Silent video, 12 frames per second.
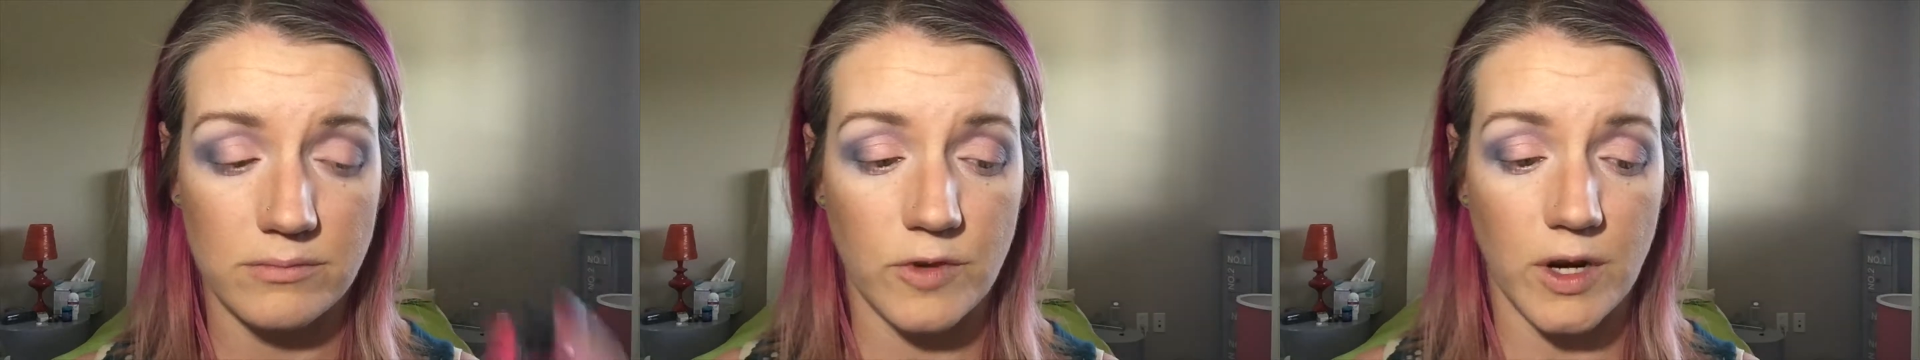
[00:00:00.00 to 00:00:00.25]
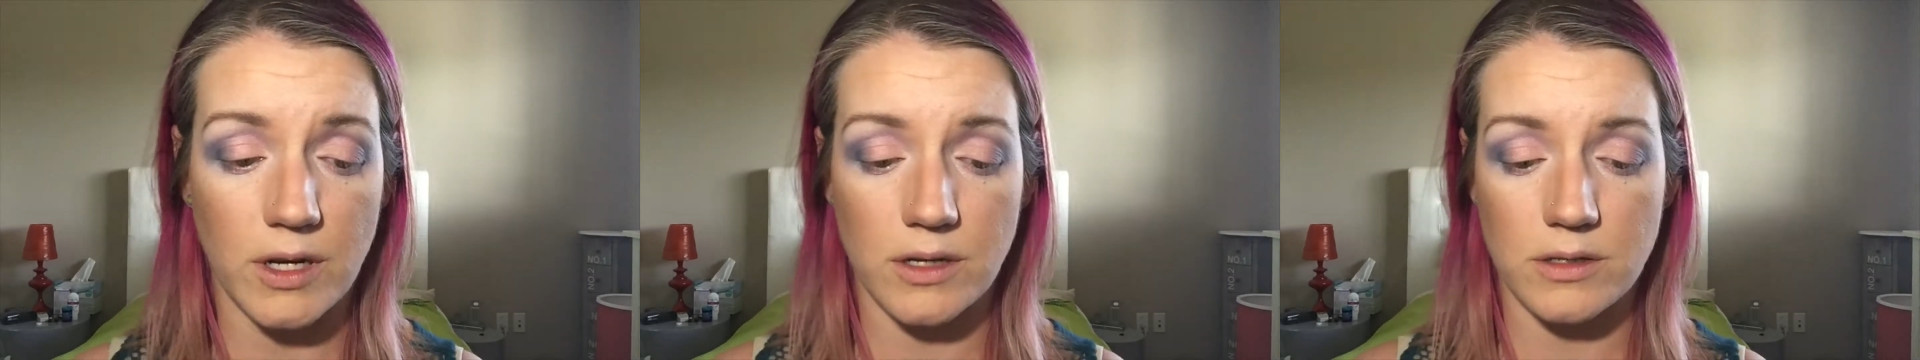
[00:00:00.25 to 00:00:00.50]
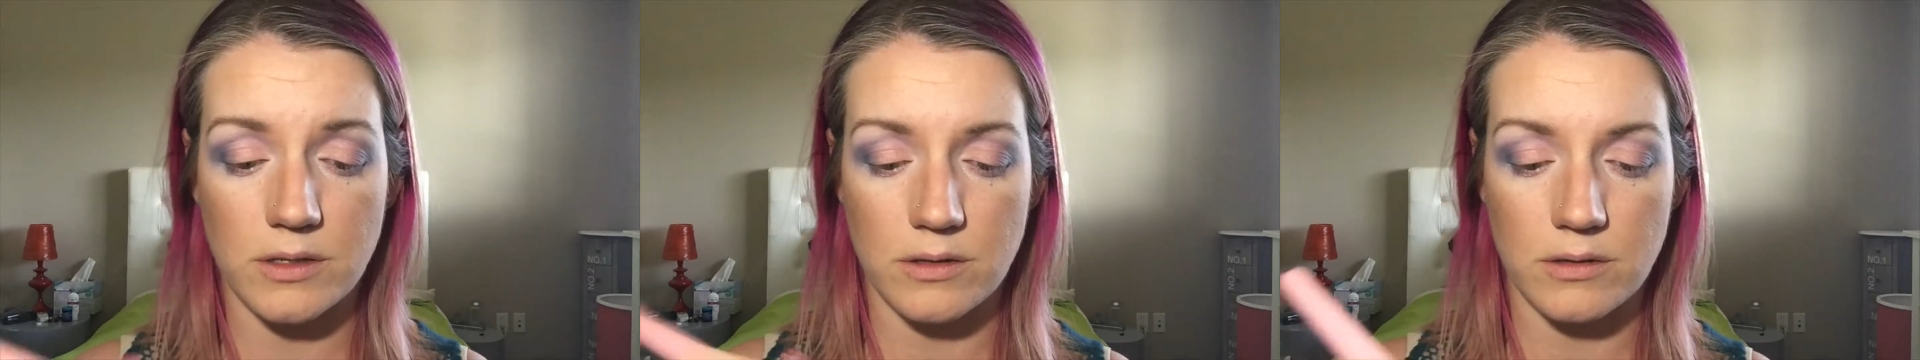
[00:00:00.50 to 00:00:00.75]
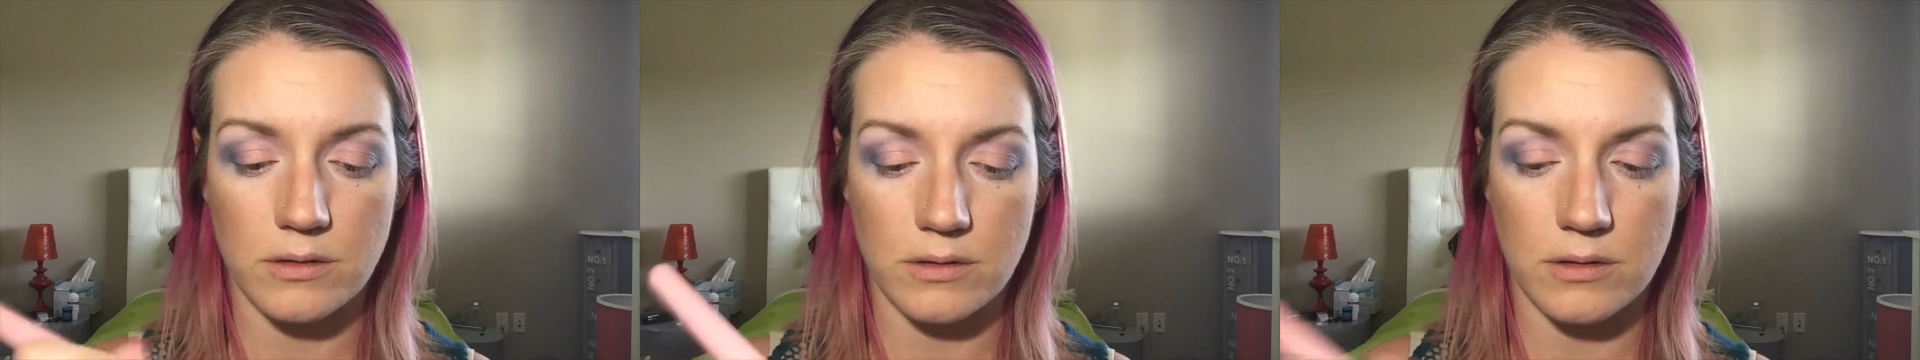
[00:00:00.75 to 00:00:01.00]
right?
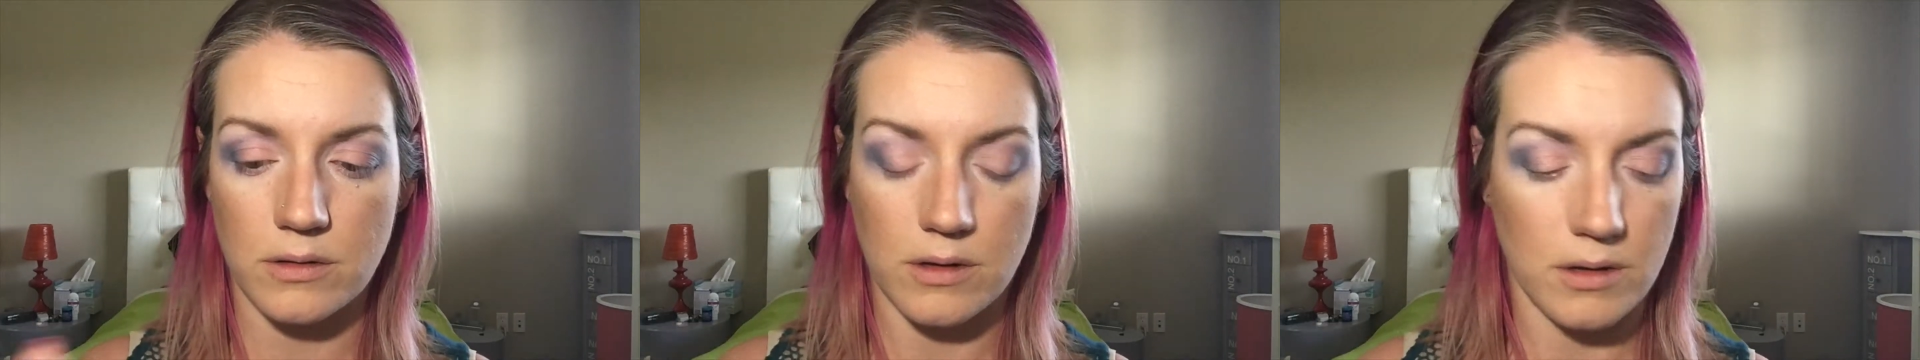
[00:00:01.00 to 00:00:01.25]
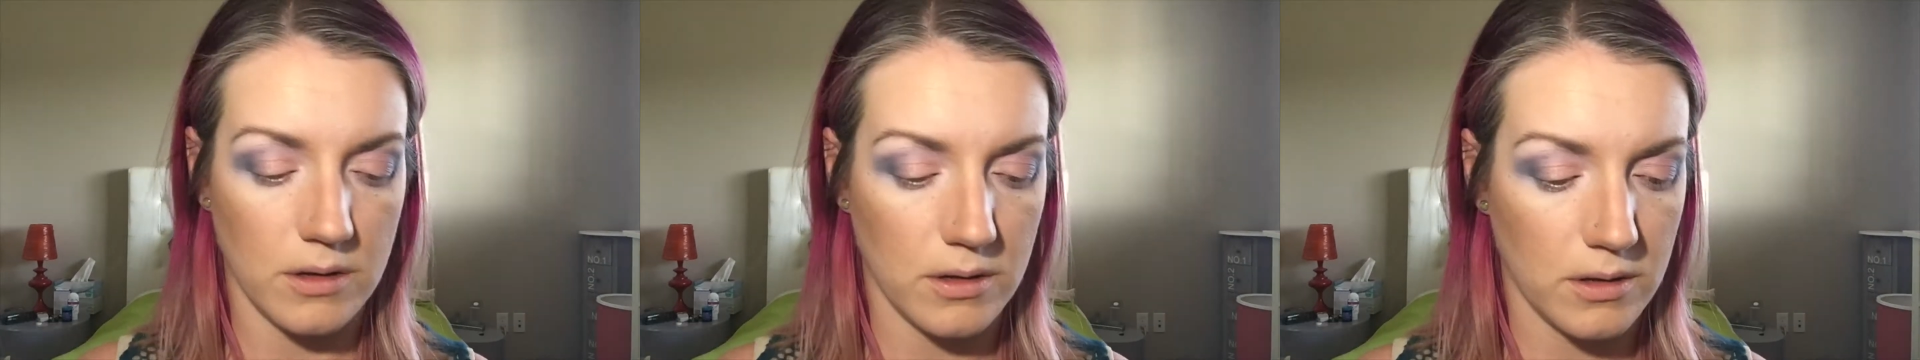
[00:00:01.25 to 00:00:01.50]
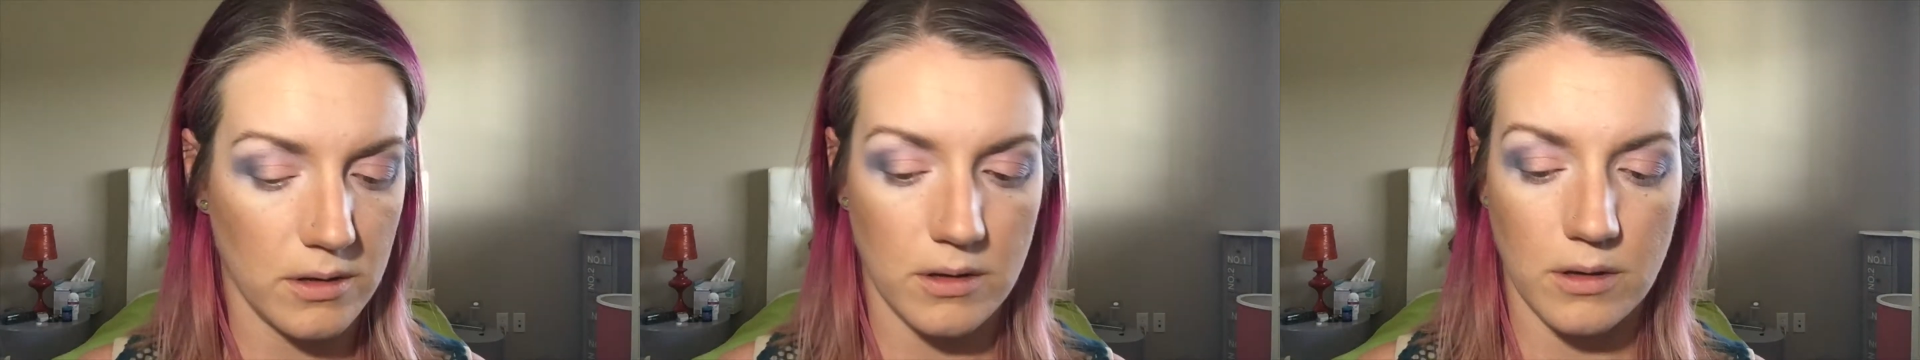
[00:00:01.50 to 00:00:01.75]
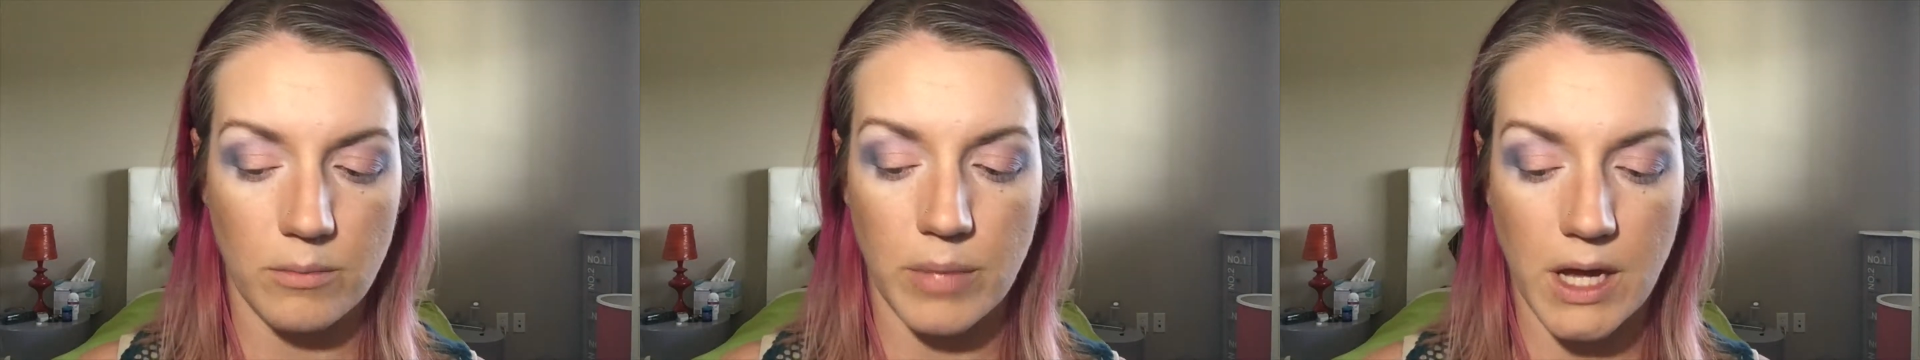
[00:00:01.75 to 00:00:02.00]

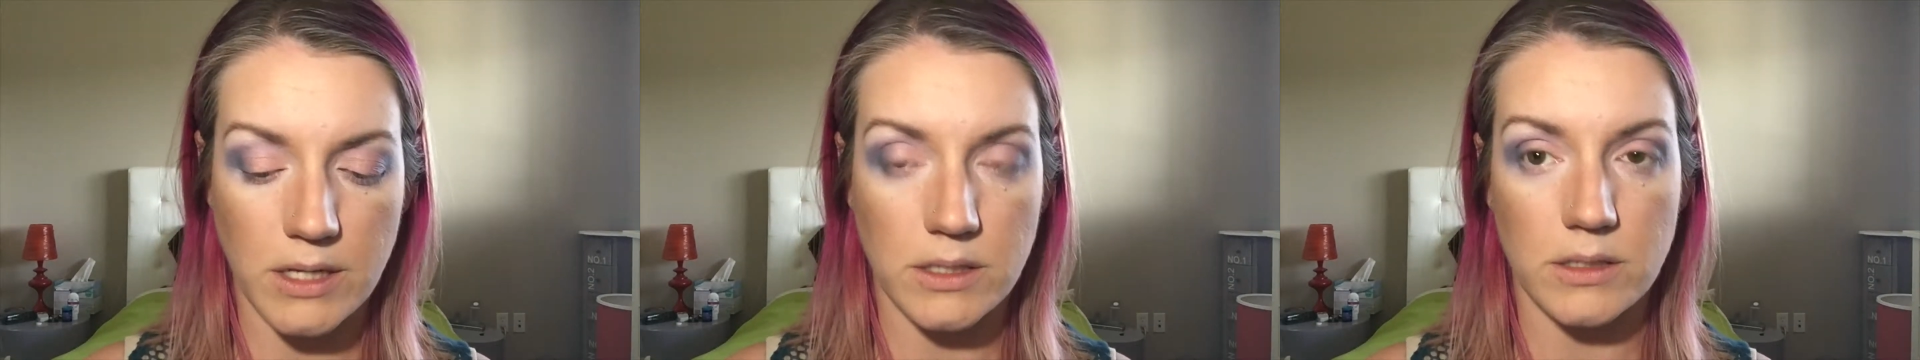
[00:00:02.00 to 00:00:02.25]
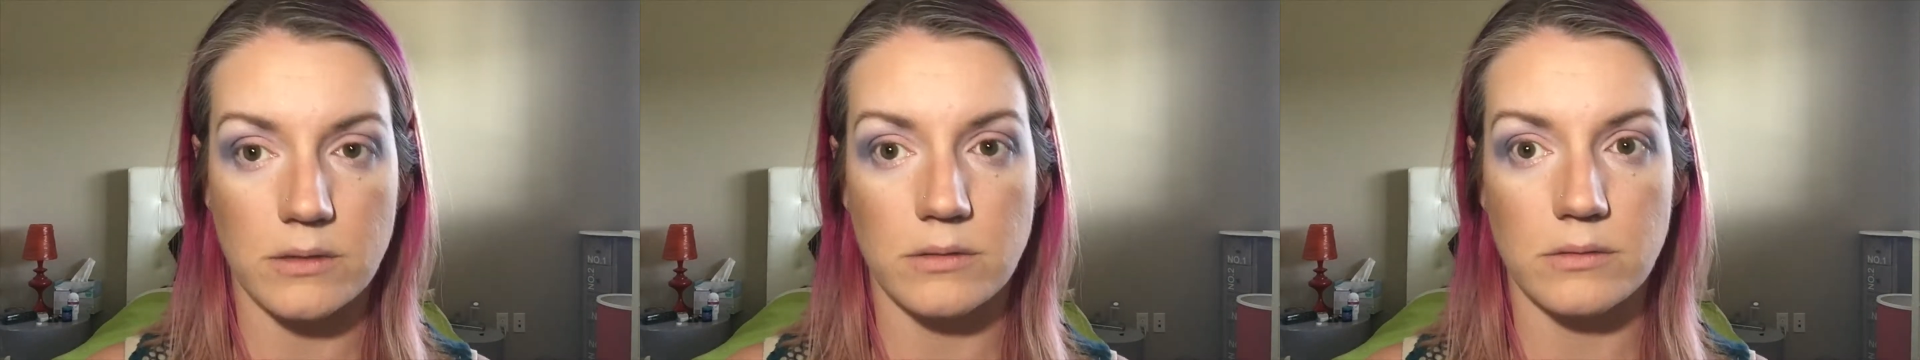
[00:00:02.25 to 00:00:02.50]
But